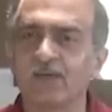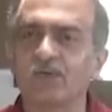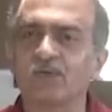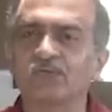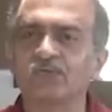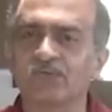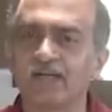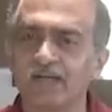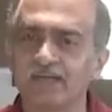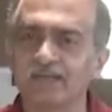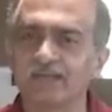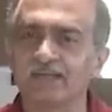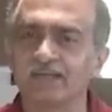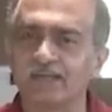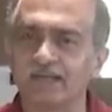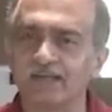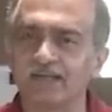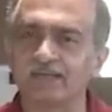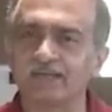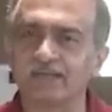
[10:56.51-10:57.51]
or shelter
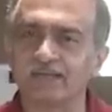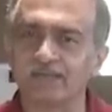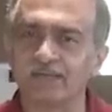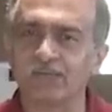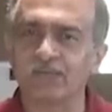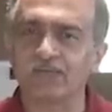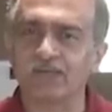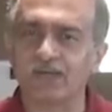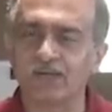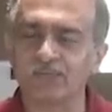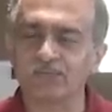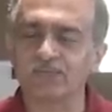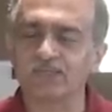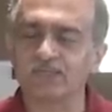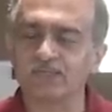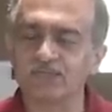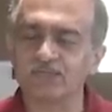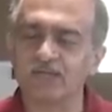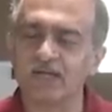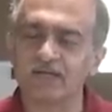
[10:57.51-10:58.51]
rather, not
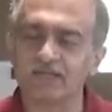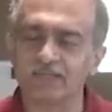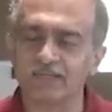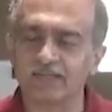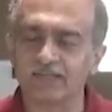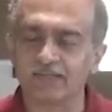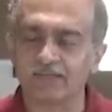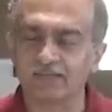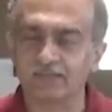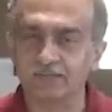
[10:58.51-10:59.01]
housing, shelter.